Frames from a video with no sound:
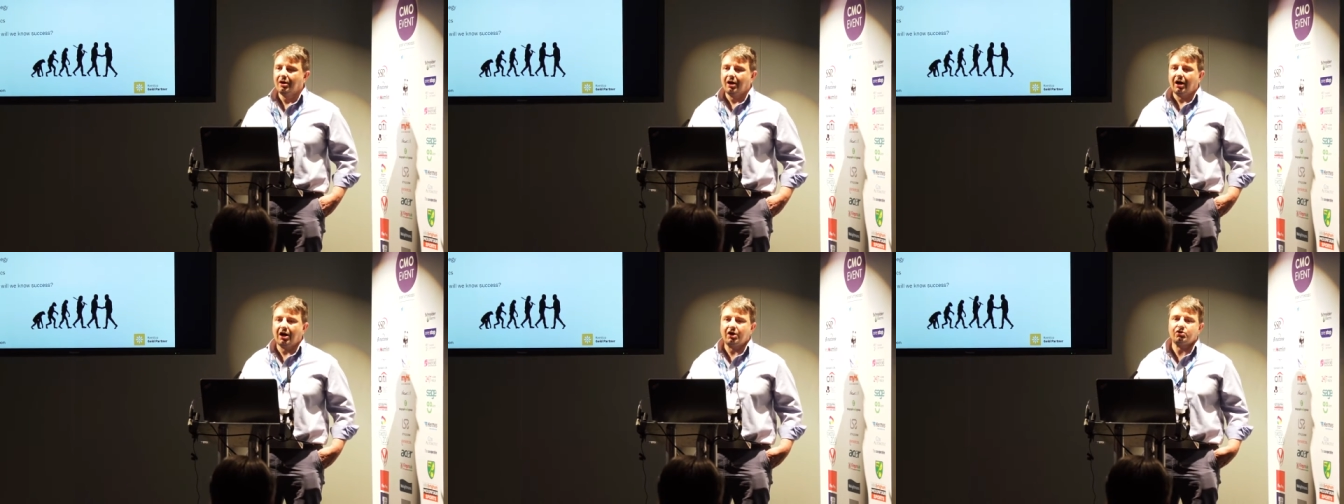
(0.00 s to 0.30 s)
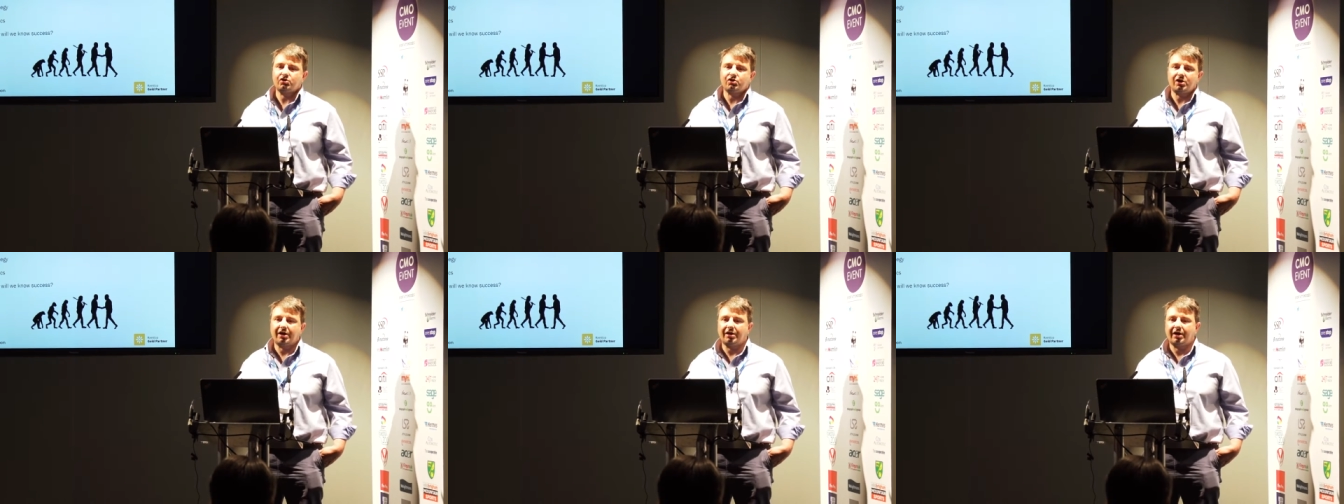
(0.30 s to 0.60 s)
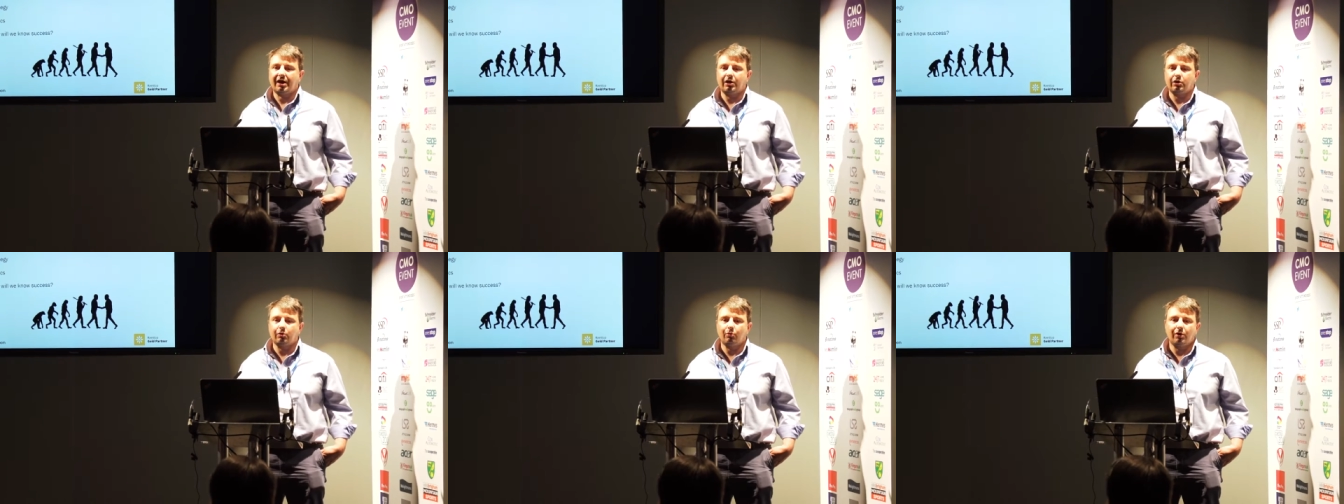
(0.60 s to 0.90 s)
understand
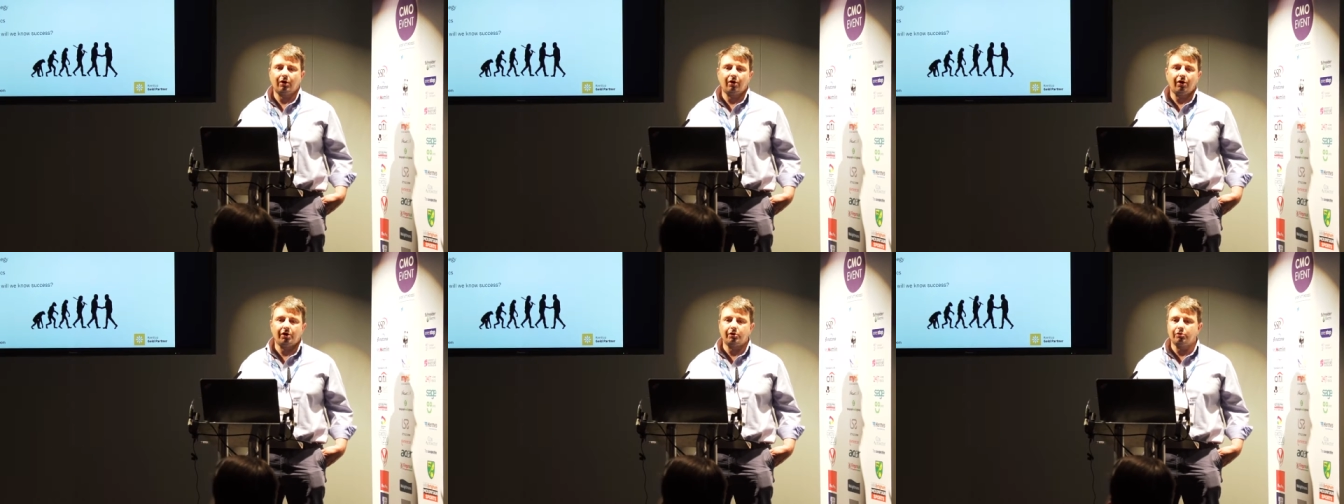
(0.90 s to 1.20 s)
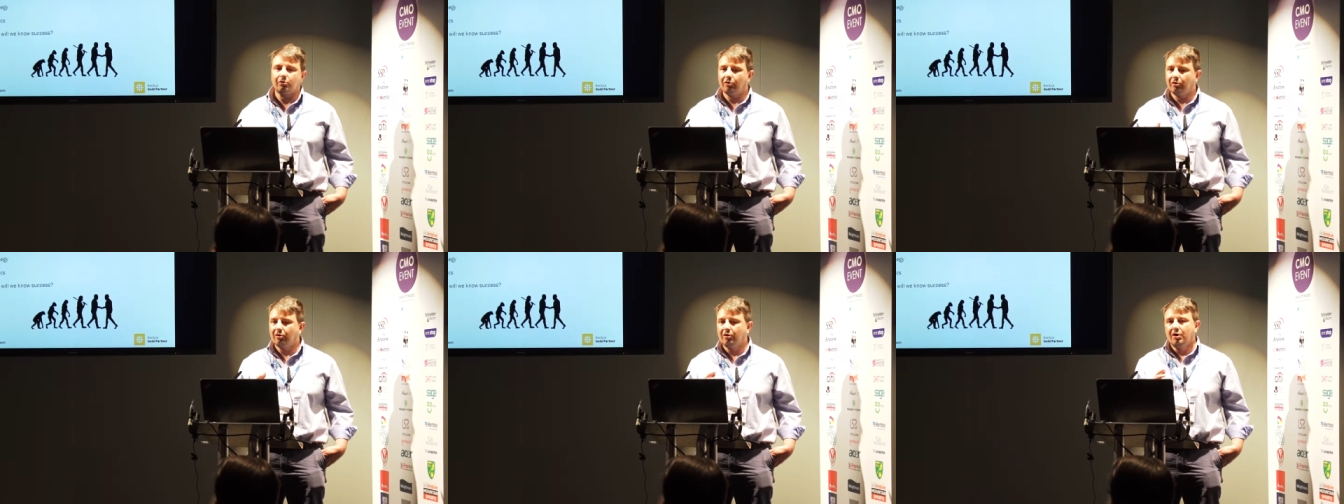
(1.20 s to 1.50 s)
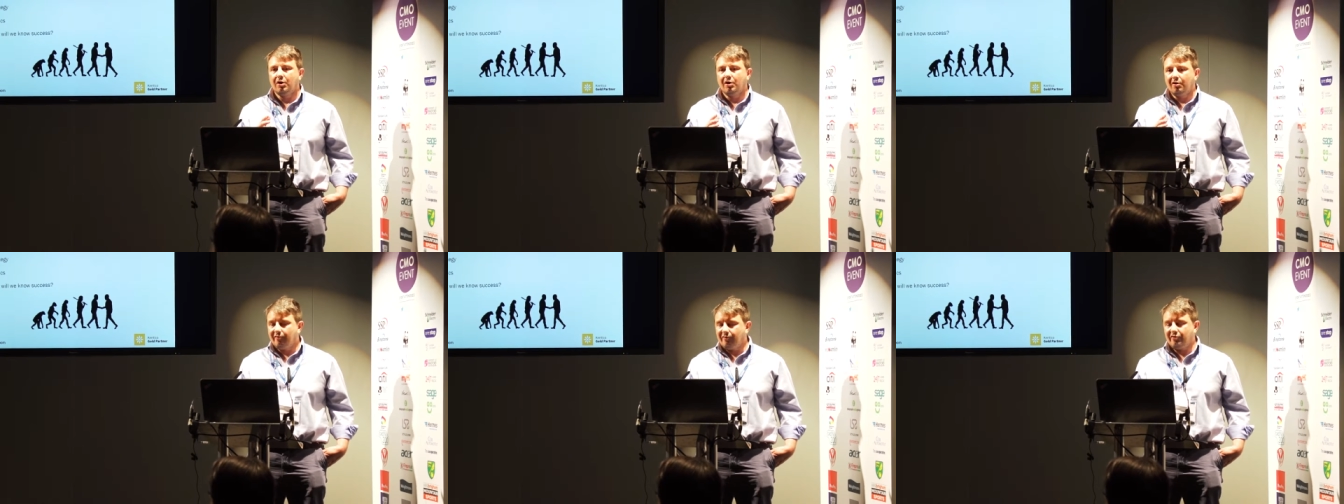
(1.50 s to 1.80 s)
how you align your
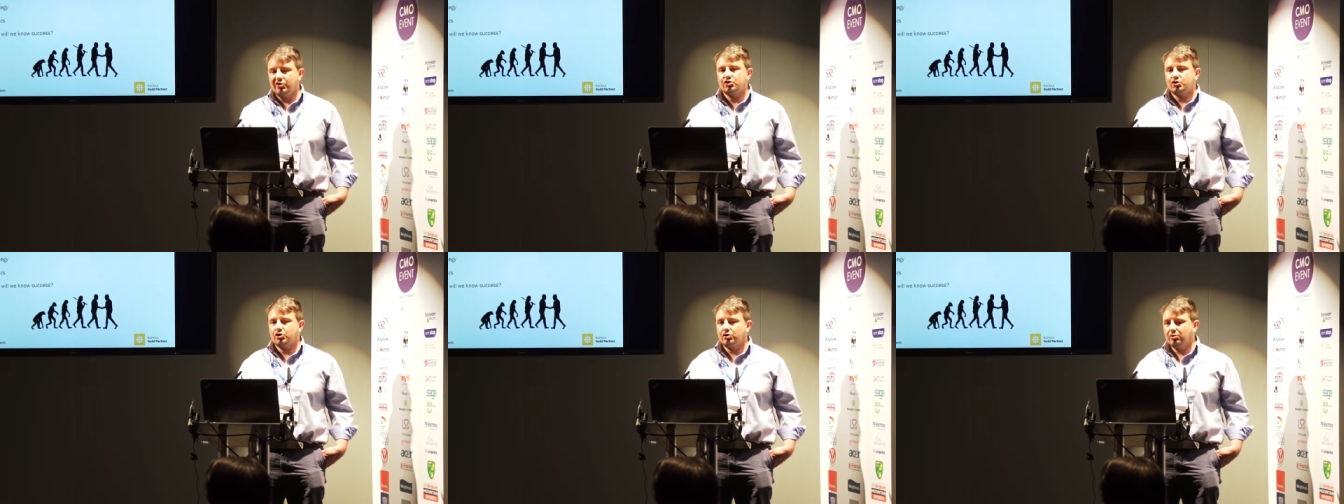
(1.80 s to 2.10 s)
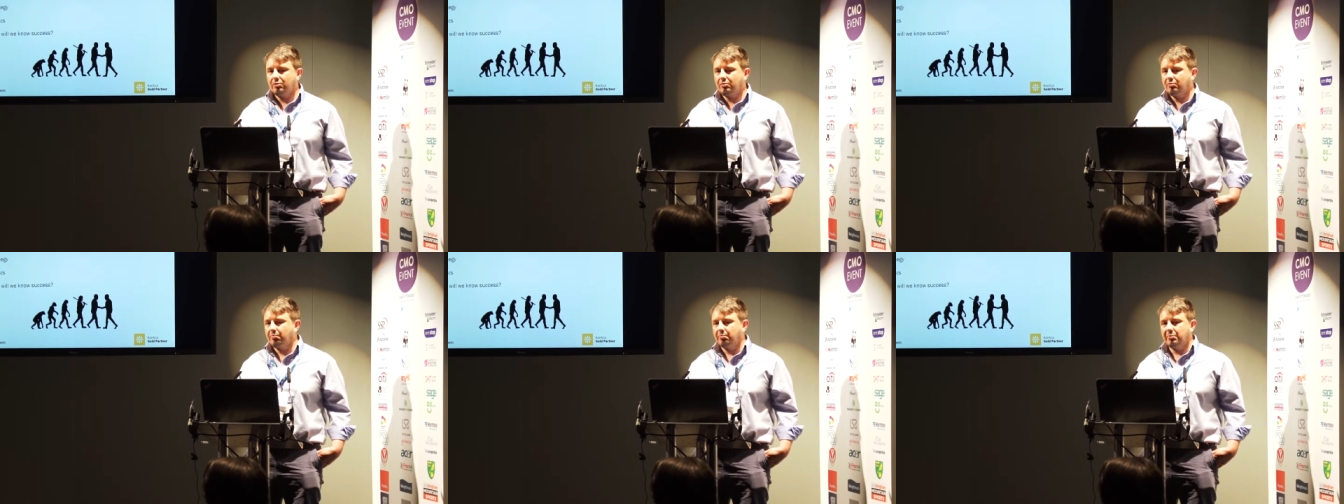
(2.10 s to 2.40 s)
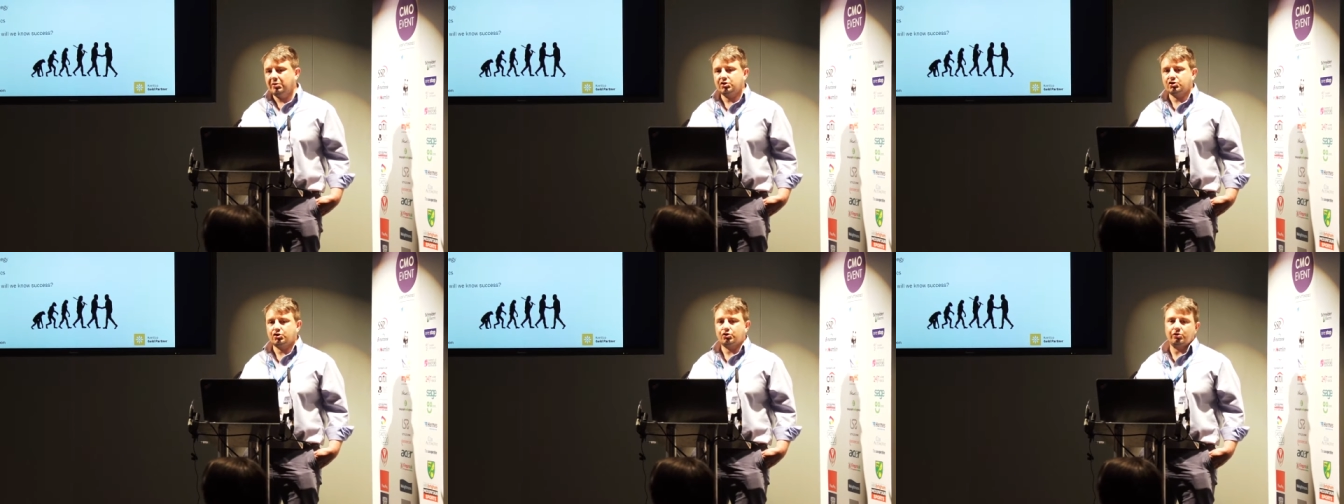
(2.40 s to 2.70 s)
vision,
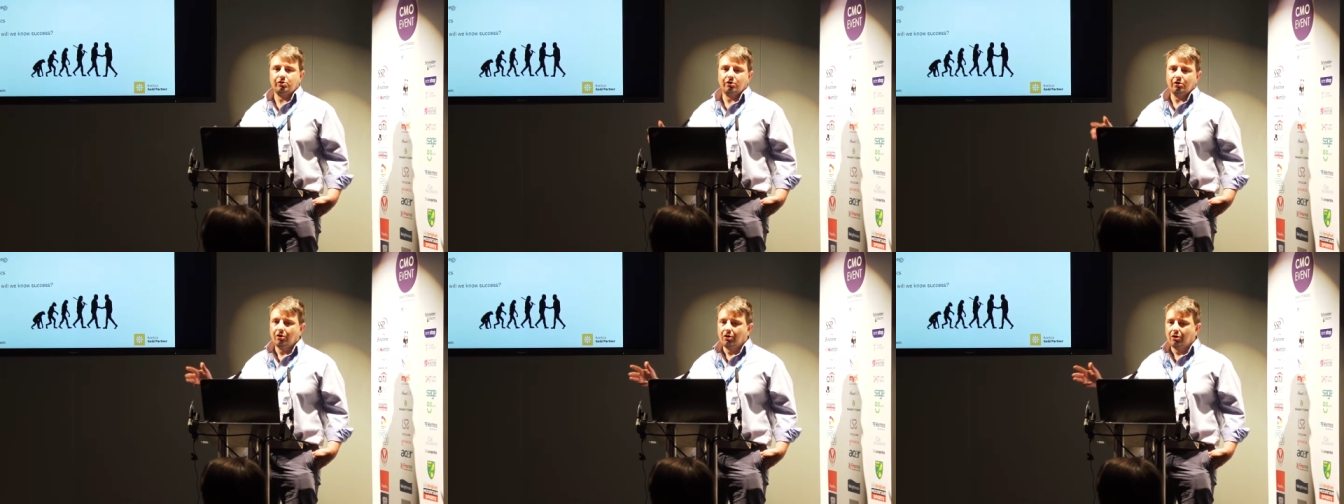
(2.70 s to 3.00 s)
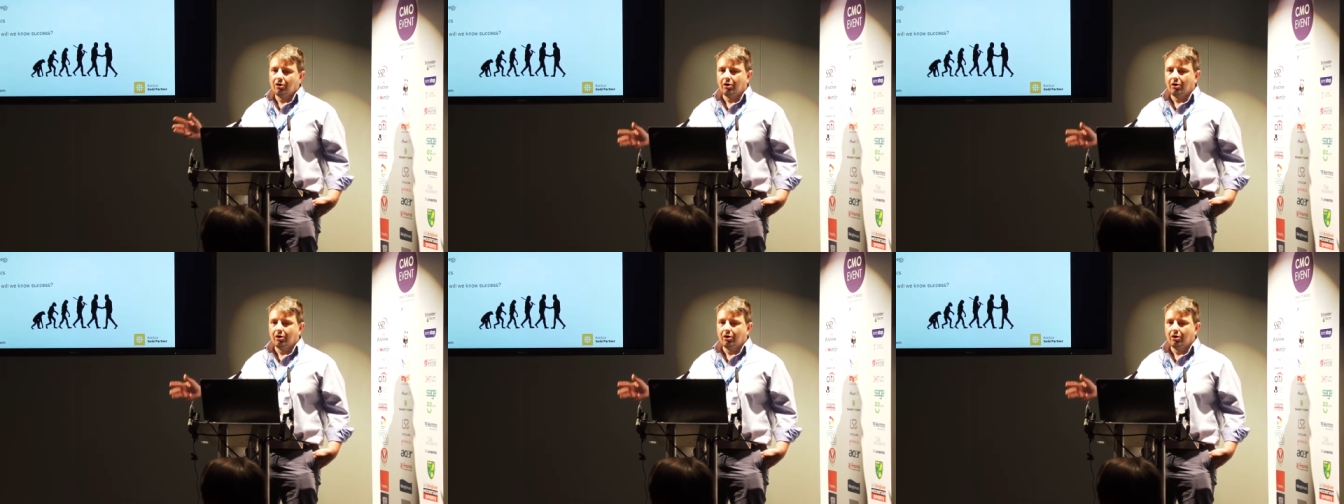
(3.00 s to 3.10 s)
mission,